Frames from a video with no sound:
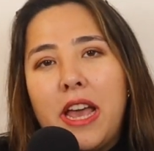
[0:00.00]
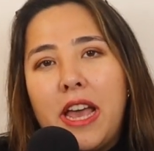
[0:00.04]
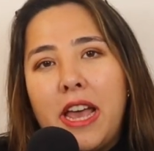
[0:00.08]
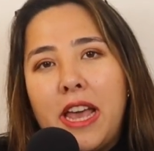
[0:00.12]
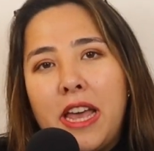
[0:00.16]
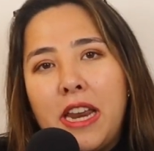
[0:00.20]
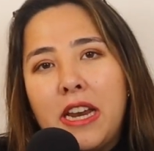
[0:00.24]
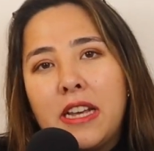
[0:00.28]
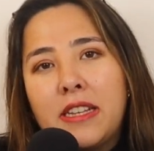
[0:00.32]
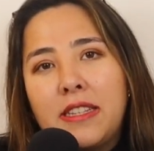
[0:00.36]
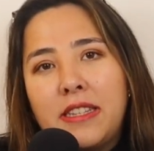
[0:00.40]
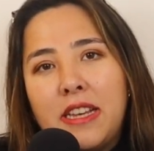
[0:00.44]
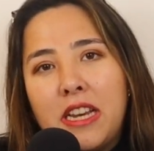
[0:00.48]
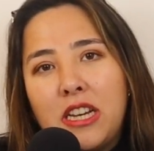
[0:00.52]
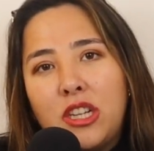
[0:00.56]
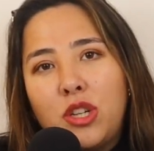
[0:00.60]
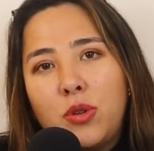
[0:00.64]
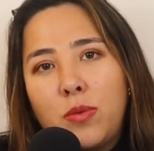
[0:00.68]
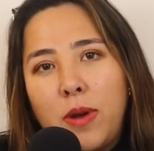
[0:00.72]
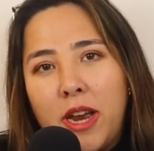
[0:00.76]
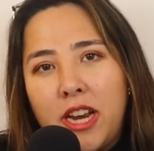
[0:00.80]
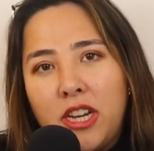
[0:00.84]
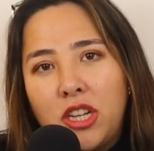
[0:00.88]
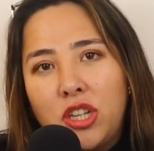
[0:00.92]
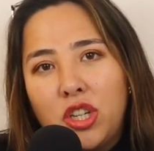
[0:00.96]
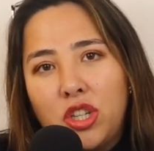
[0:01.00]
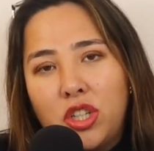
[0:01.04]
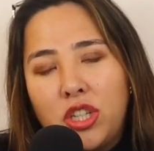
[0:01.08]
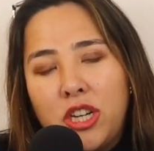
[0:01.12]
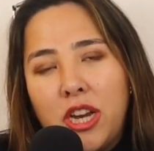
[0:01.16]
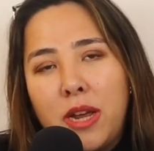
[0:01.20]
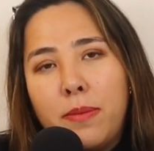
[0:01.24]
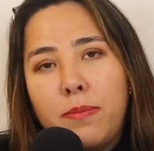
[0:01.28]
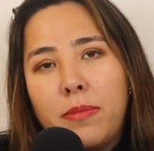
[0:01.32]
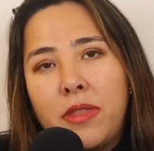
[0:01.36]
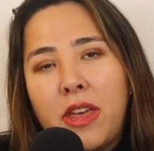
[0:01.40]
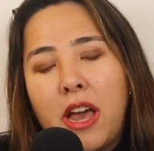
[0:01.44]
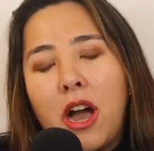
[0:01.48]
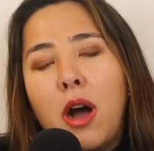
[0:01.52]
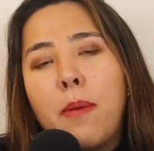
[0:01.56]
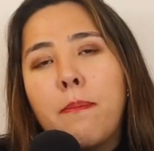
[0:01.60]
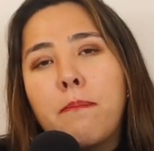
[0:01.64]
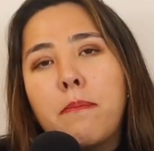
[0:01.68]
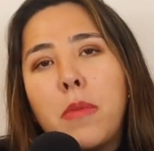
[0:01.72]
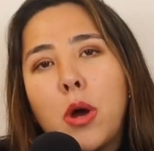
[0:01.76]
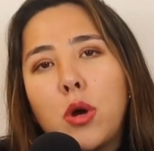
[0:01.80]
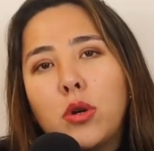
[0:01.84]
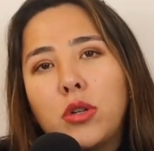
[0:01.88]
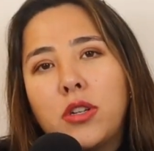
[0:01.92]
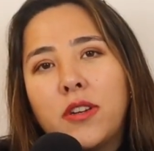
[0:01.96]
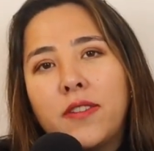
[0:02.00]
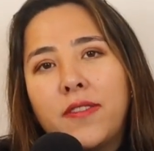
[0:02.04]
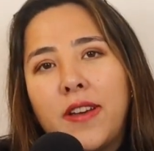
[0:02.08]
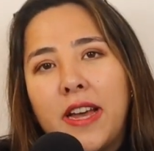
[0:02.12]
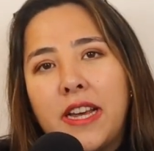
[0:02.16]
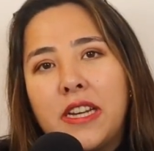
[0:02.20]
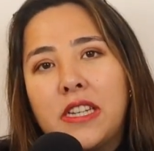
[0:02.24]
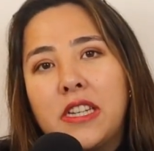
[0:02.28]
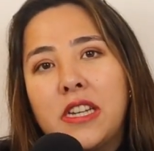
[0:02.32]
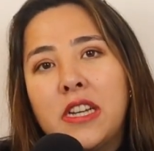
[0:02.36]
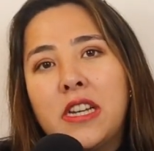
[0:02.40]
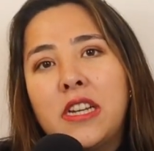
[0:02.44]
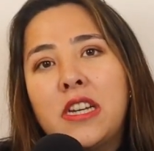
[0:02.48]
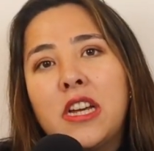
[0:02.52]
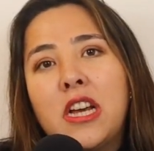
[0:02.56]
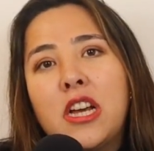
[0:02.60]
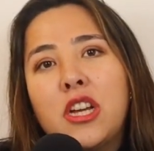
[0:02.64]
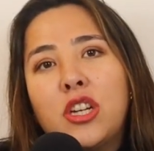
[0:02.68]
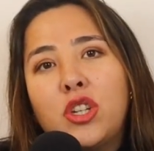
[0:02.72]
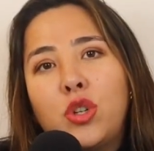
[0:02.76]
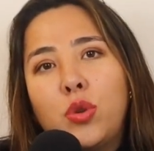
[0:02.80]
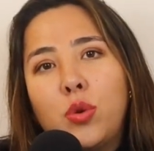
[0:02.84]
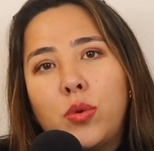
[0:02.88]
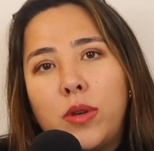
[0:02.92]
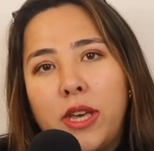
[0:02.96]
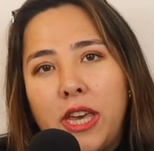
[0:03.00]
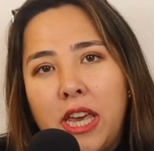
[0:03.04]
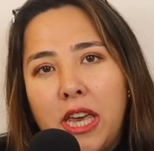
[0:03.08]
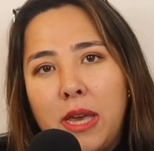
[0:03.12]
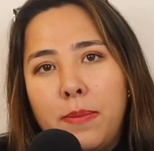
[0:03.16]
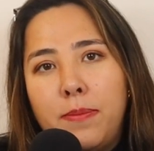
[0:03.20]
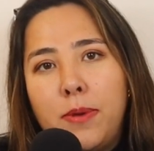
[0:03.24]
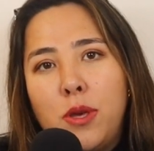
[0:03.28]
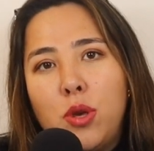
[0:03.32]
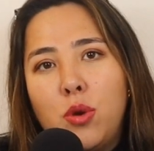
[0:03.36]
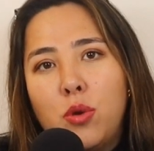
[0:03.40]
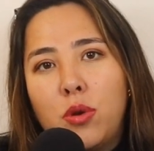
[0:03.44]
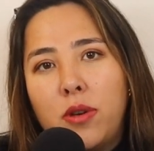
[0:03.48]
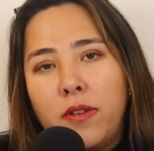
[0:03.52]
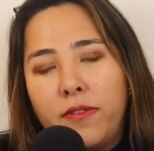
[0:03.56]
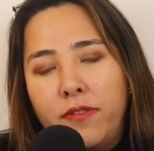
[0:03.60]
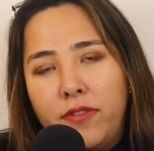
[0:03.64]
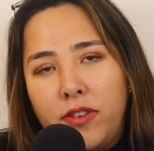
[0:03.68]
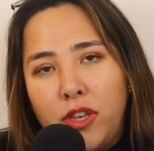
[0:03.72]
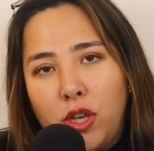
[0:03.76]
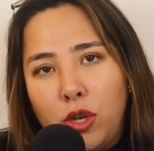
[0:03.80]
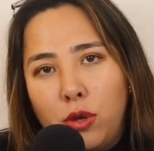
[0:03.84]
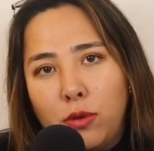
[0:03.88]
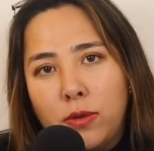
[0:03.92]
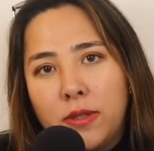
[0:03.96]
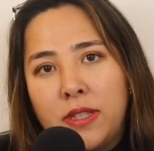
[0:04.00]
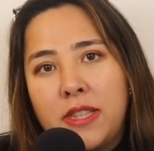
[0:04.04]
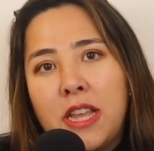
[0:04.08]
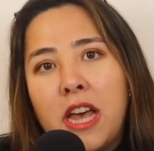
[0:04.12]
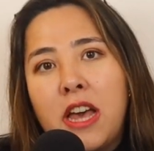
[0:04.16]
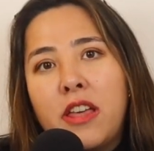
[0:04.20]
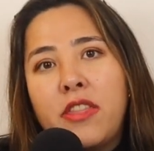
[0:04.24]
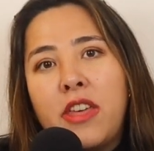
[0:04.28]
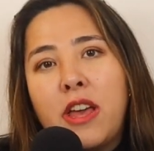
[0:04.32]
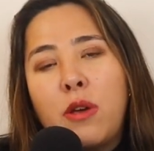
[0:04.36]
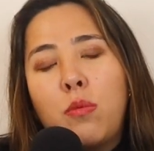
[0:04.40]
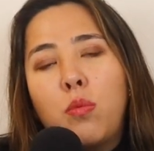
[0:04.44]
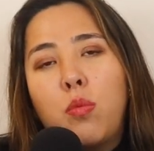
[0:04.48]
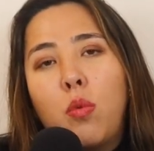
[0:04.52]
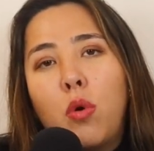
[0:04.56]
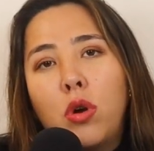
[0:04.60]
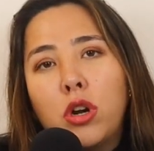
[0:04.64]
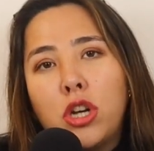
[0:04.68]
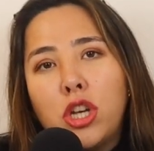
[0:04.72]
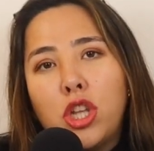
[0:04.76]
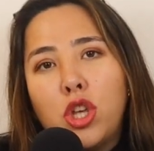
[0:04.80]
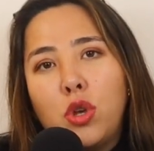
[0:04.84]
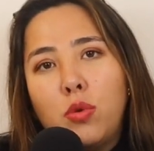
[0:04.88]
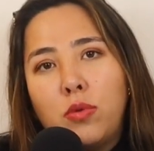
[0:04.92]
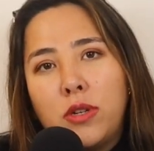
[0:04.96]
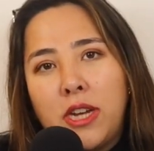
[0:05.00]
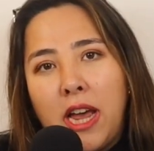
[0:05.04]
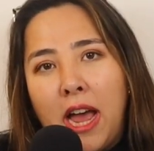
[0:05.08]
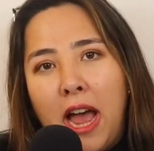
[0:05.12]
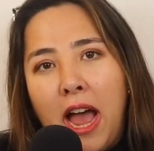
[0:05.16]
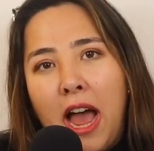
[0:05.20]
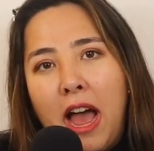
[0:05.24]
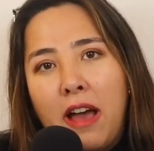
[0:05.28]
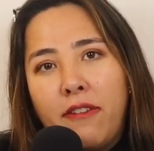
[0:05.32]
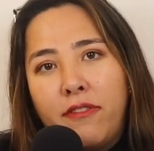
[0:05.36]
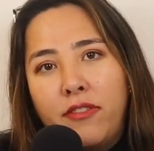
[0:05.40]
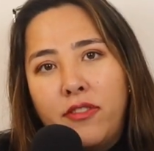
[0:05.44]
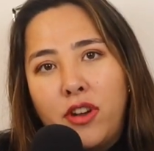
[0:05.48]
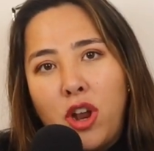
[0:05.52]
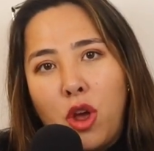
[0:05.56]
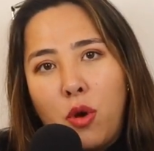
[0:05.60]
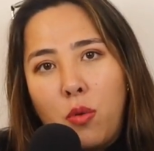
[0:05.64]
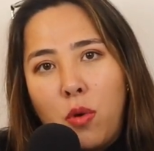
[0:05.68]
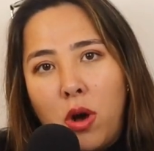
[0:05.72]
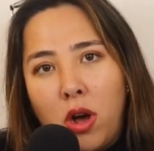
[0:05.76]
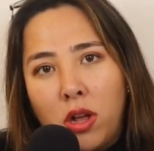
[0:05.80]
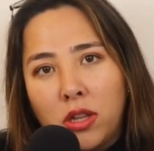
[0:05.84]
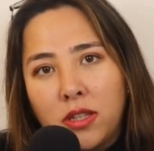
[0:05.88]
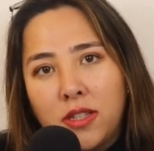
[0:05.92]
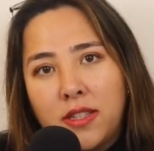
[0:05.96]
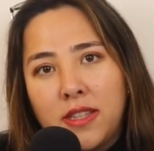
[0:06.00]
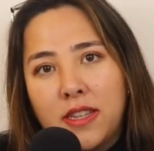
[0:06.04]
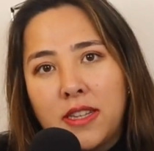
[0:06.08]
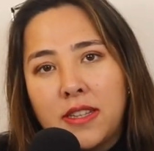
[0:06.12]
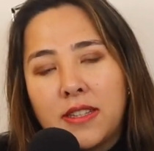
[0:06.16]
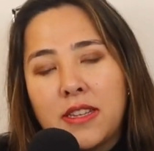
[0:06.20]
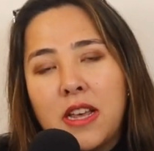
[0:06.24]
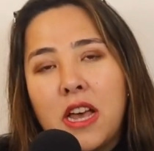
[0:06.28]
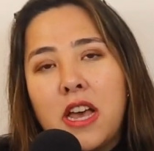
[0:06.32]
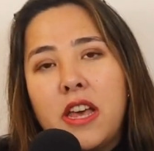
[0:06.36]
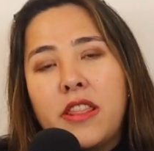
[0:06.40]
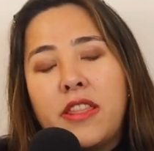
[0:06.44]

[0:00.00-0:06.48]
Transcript: In a situationship, they are motivated to keep you confused. They want you to have no answers.